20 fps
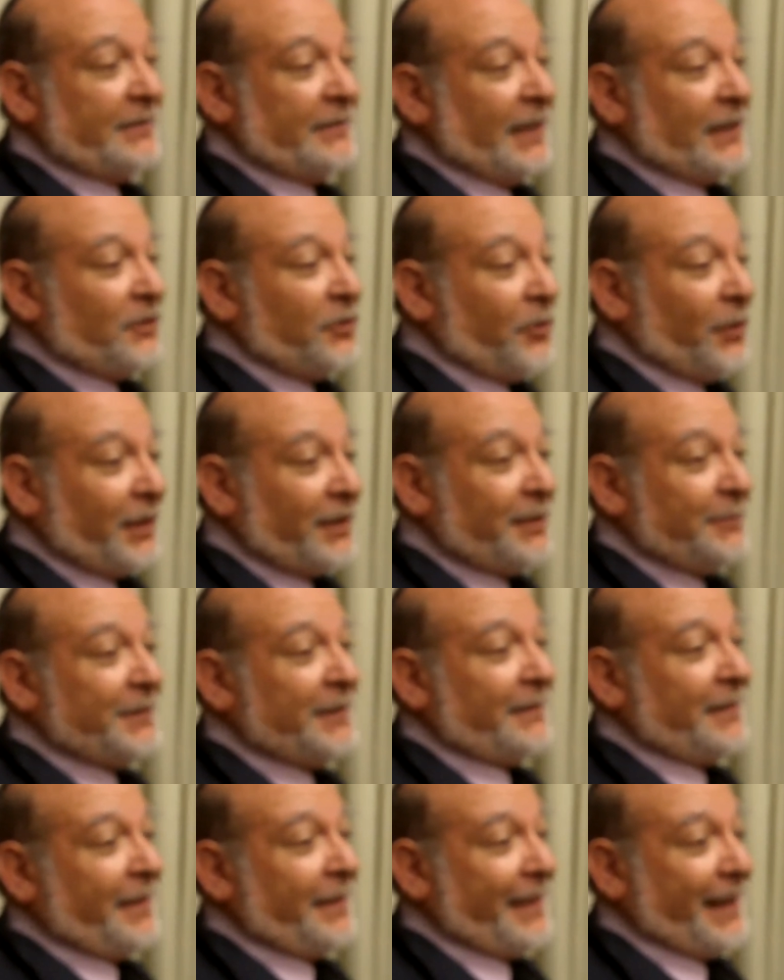and talk them
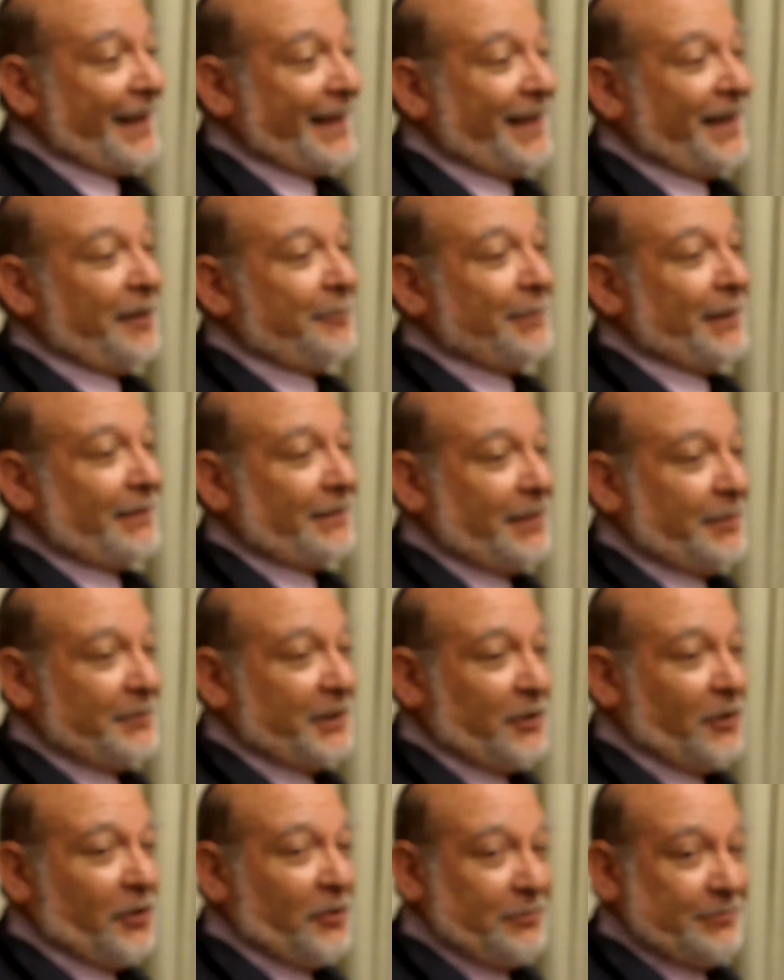into thinking about
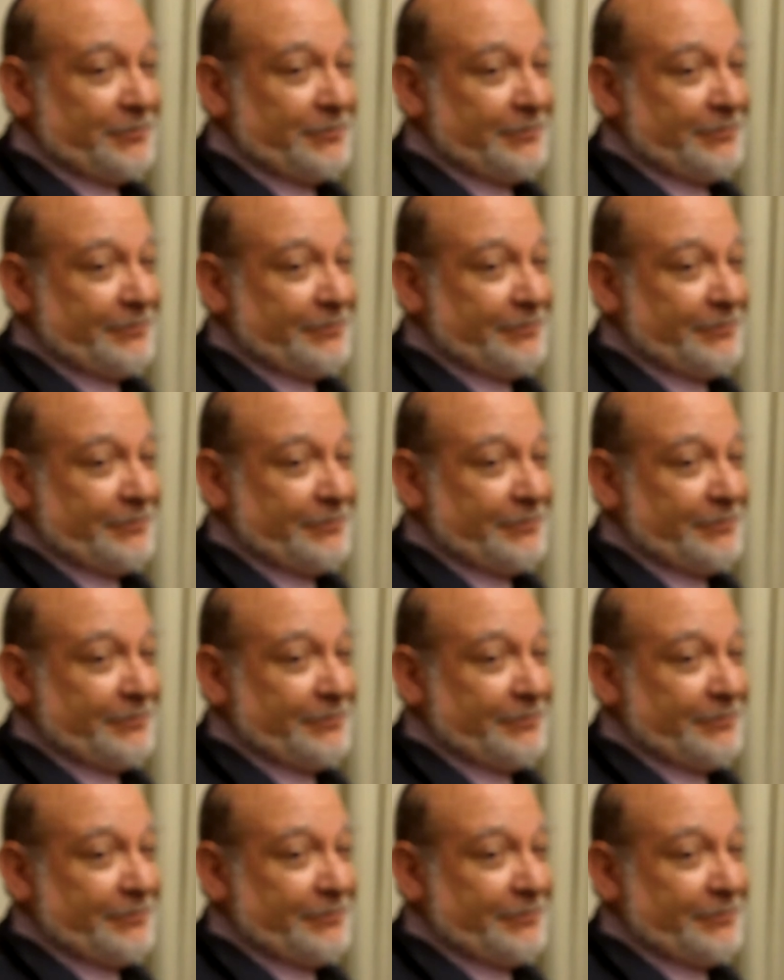coming home.